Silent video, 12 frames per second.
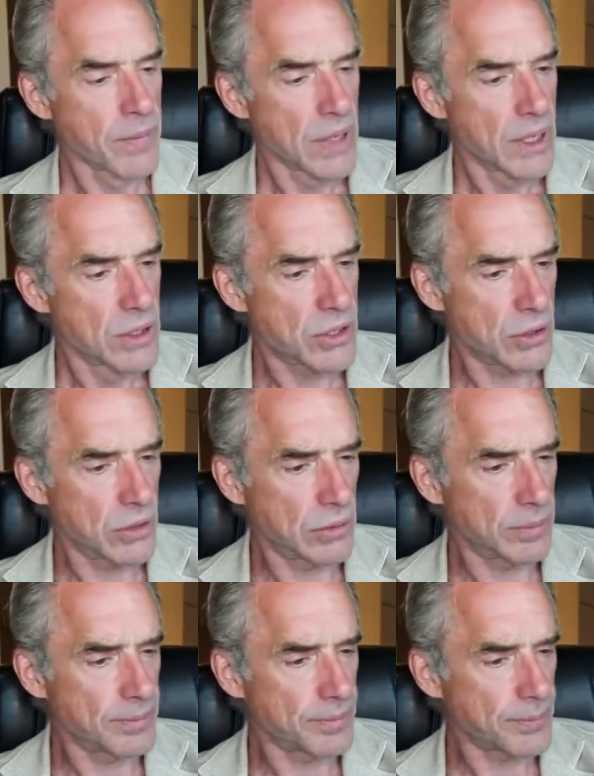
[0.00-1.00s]

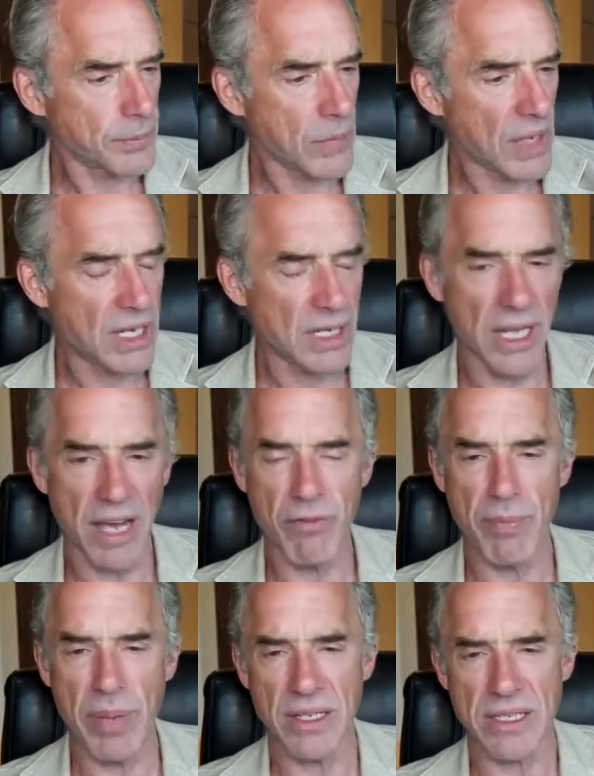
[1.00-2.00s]
So can love
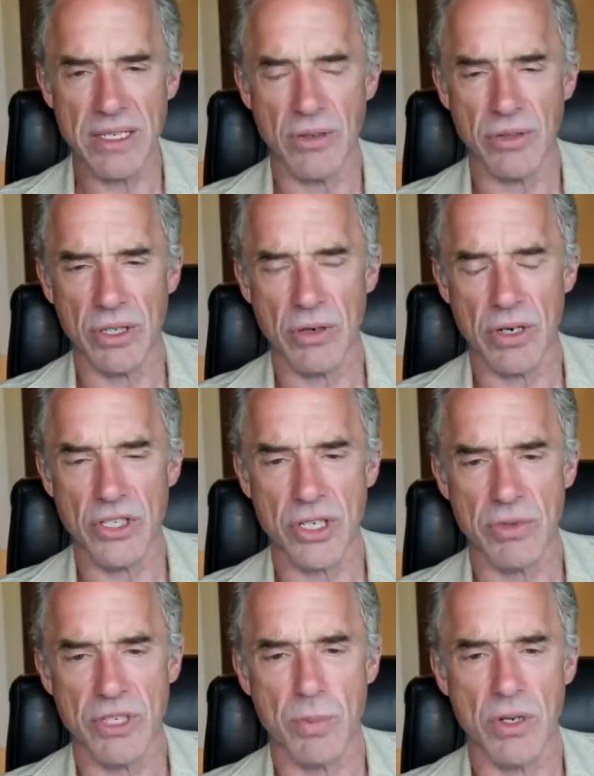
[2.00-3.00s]
balance out the
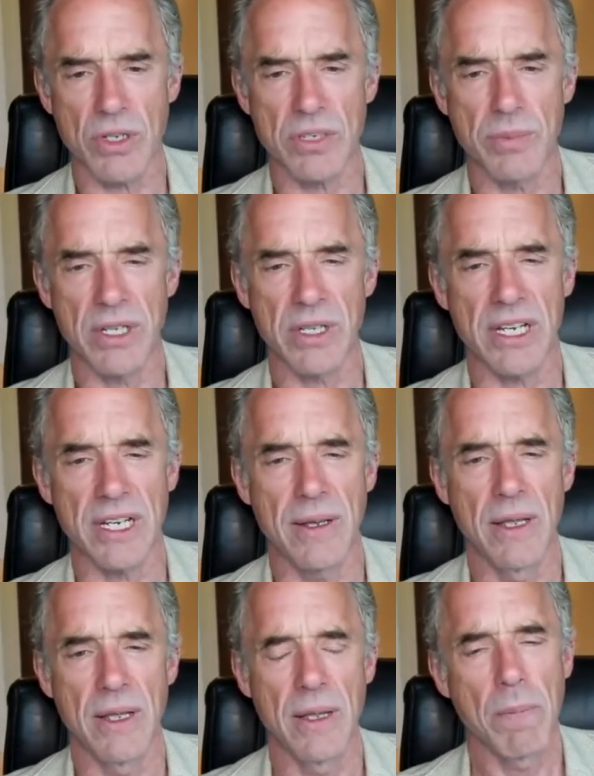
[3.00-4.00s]
crushing responsibility?
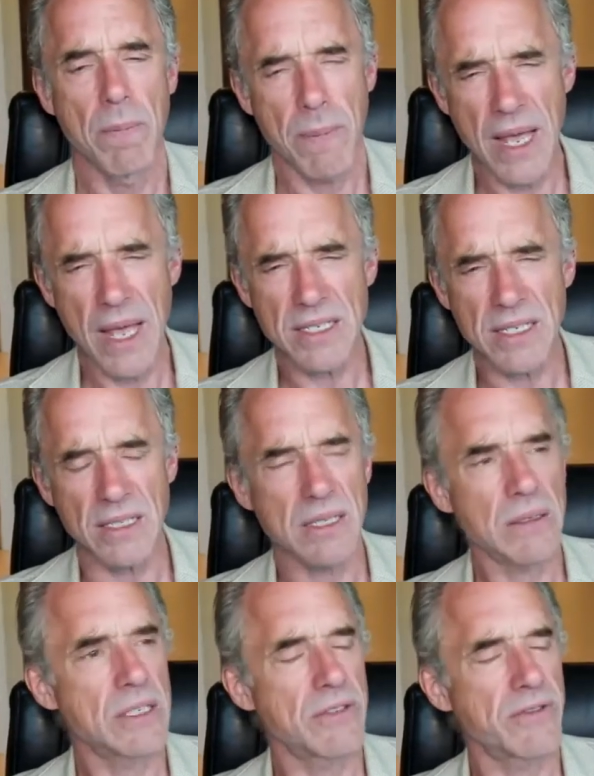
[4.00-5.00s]
That's a
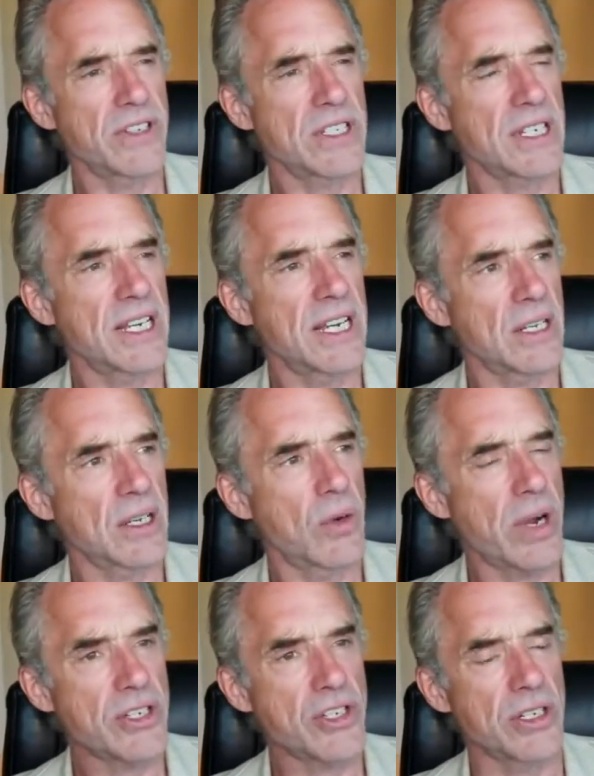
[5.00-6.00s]
sophisticated
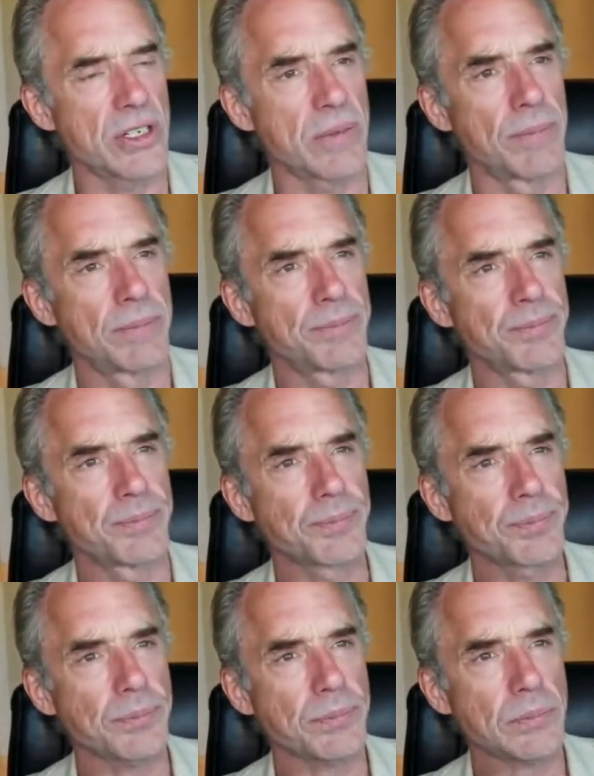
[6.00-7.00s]
question.
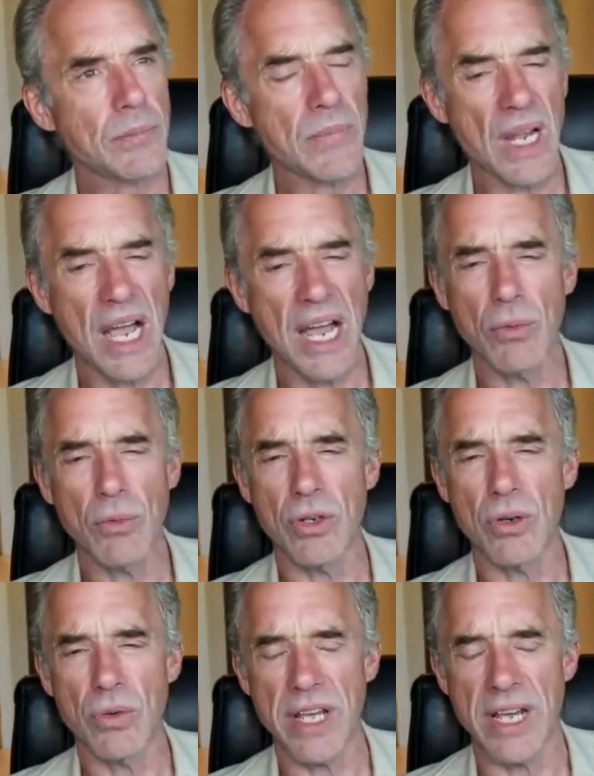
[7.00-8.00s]
I don't
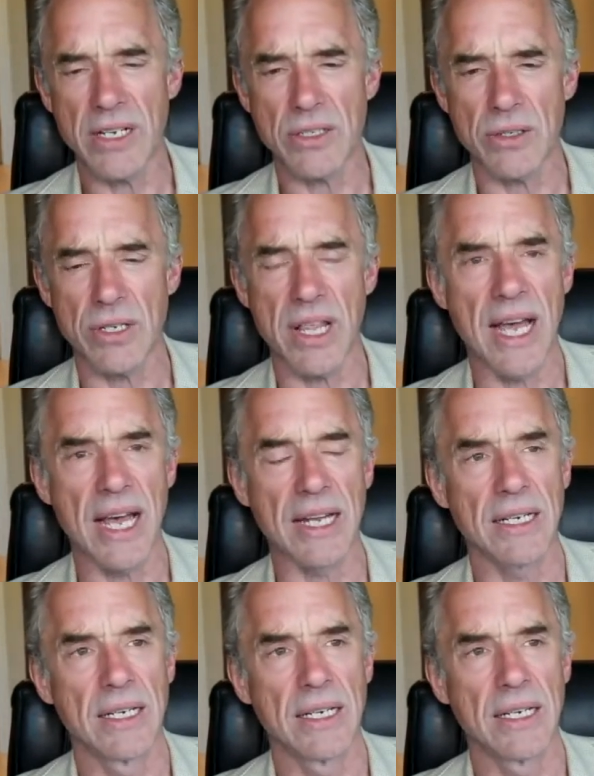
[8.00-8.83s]
know the answer to that.